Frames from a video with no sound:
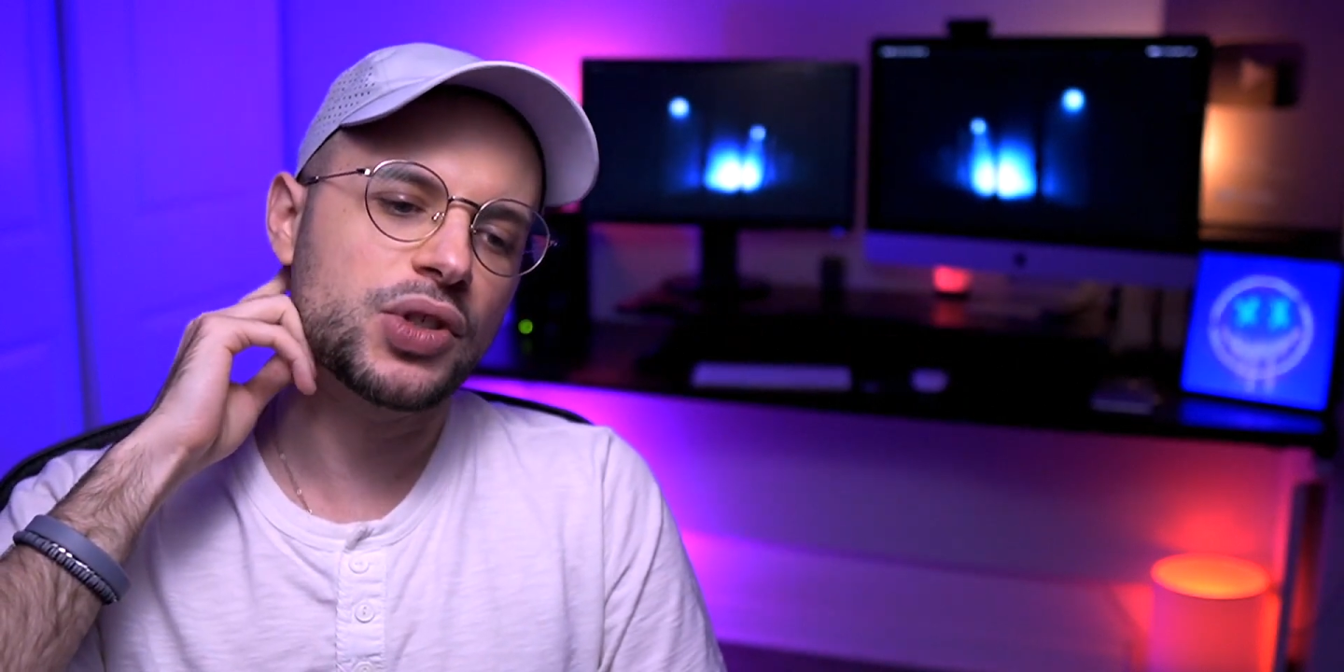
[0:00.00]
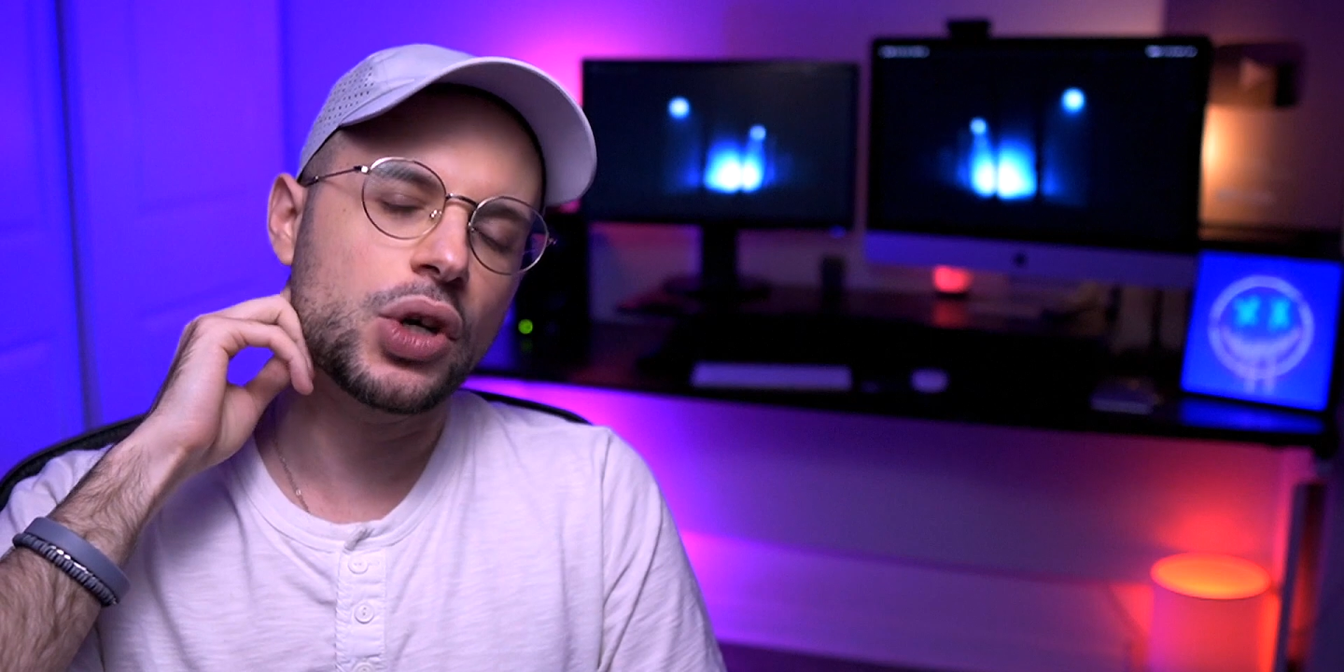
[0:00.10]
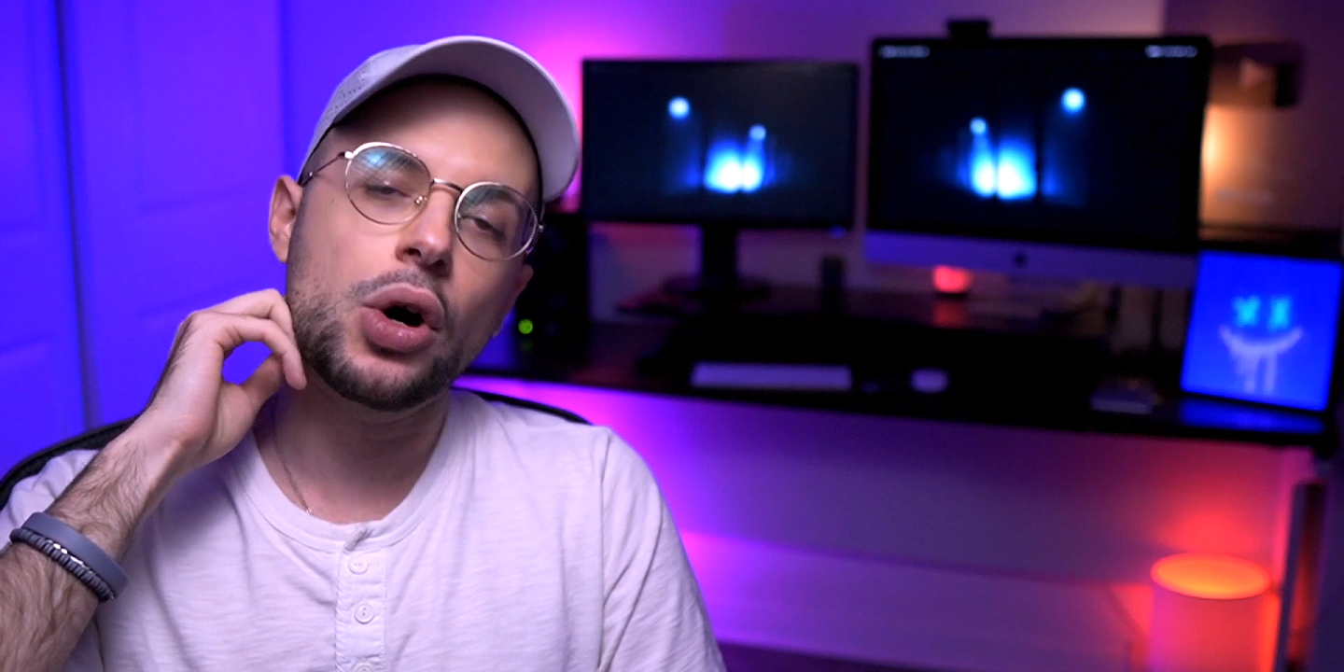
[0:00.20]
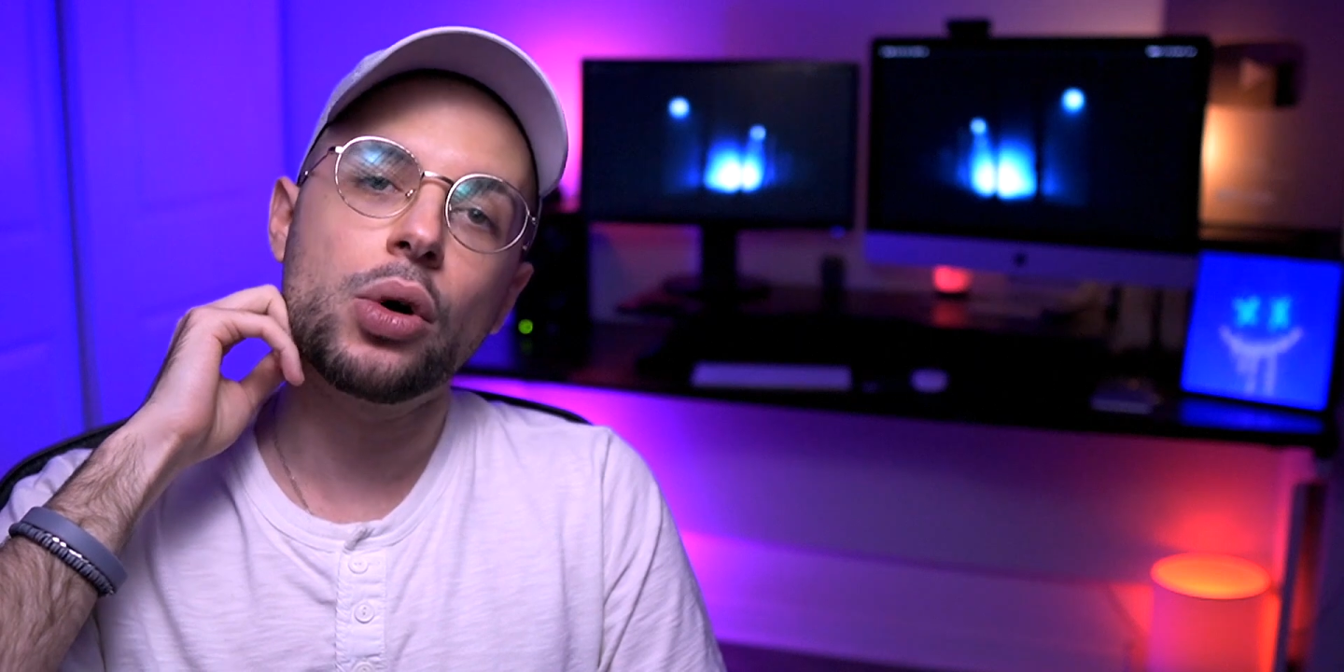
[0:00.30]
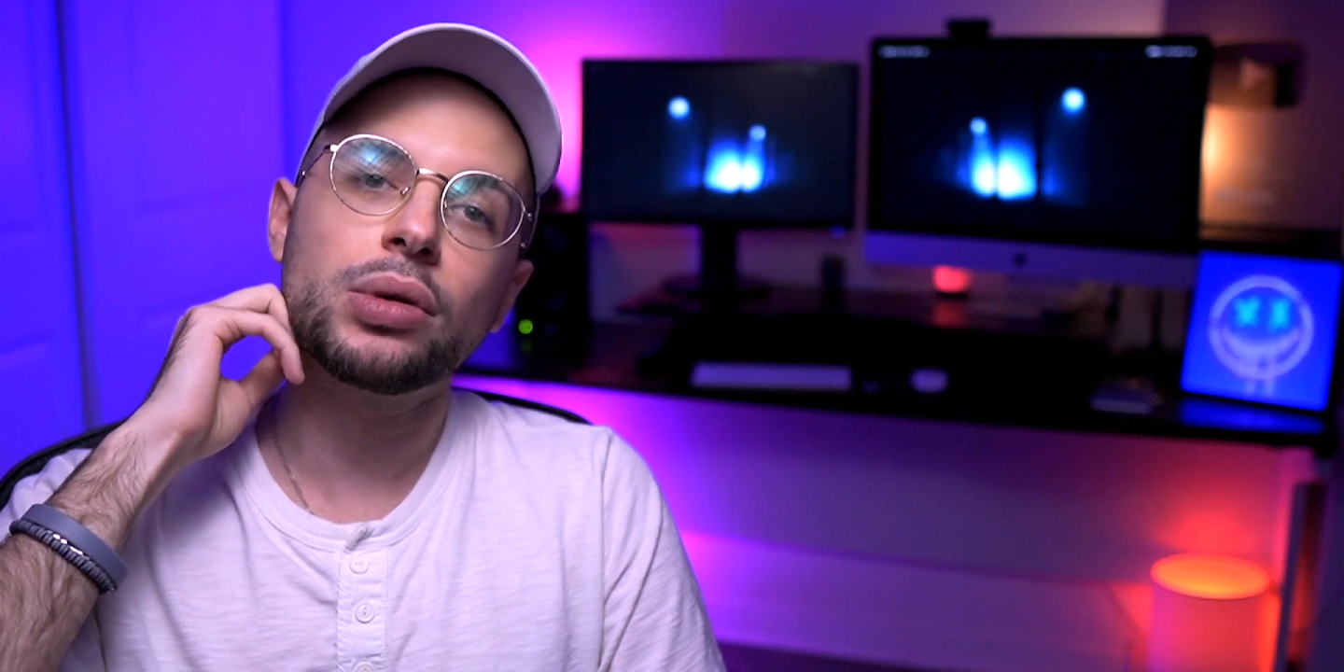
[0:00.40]

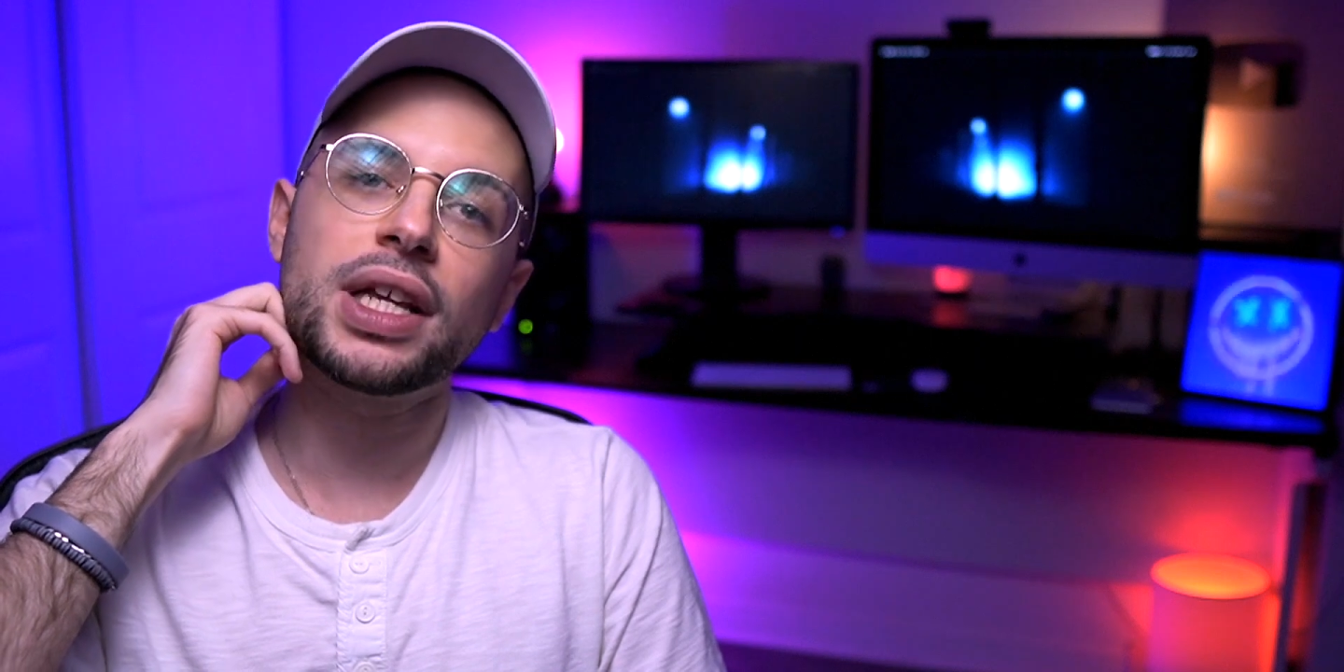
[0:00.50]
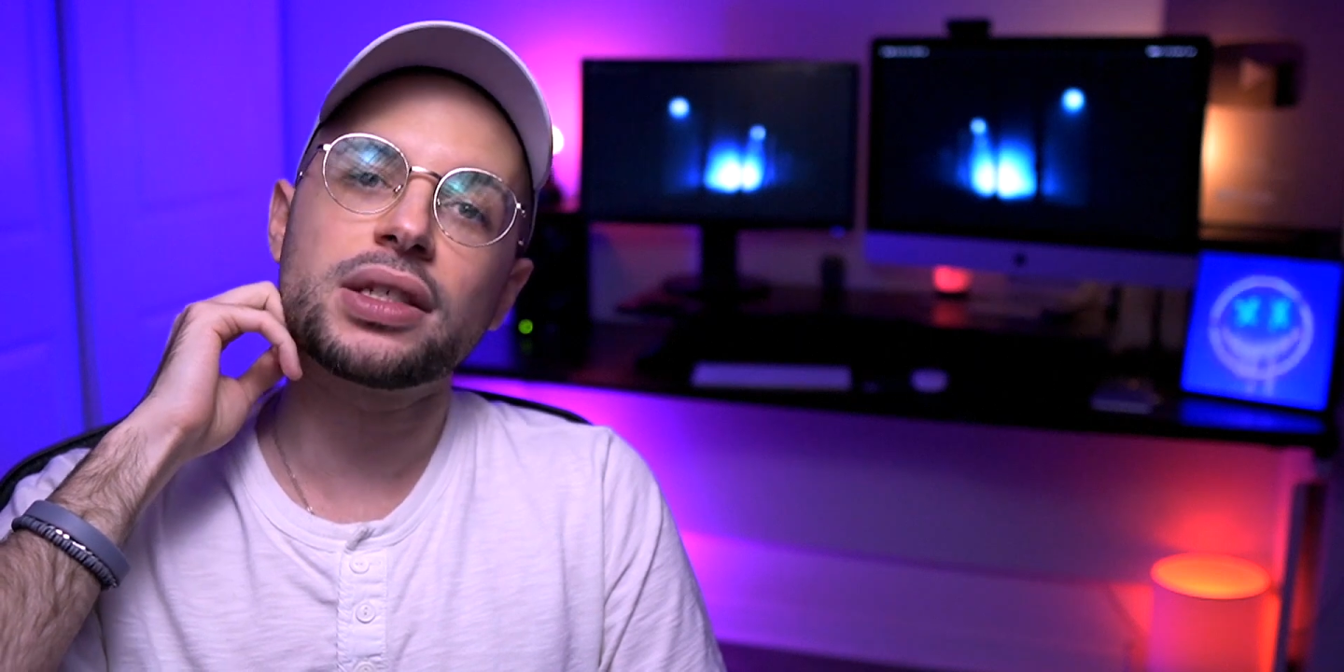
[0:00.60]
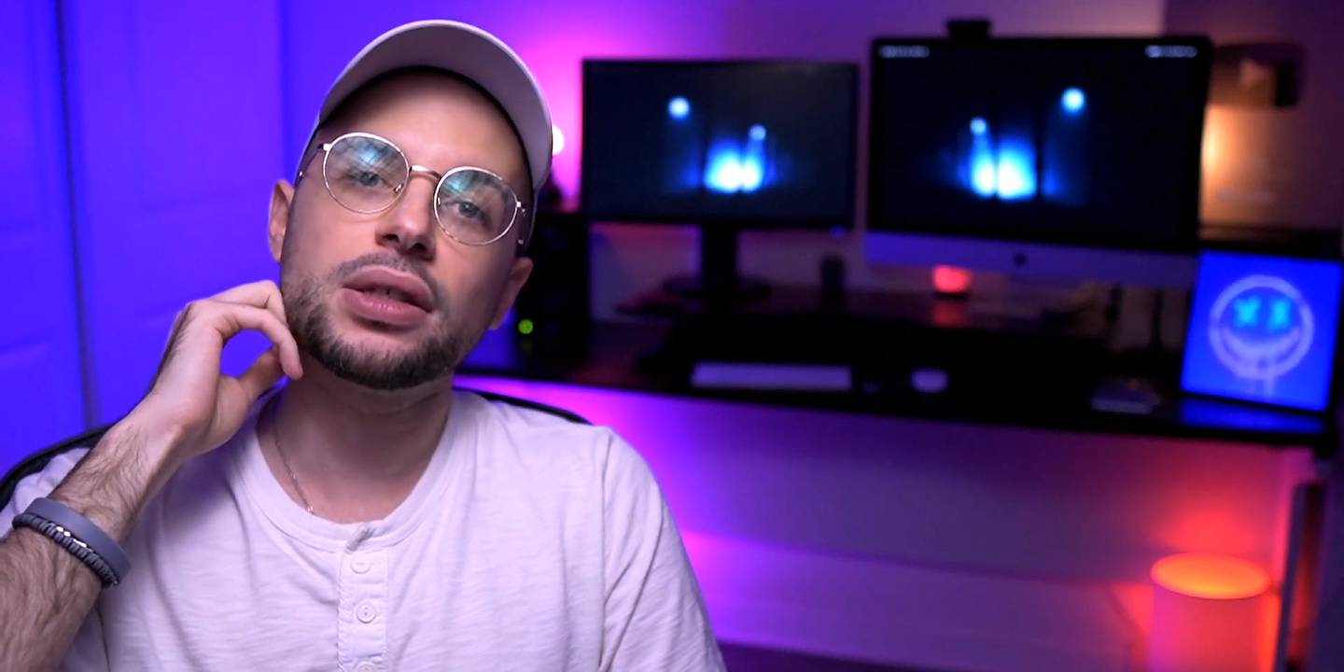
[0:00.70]
so let's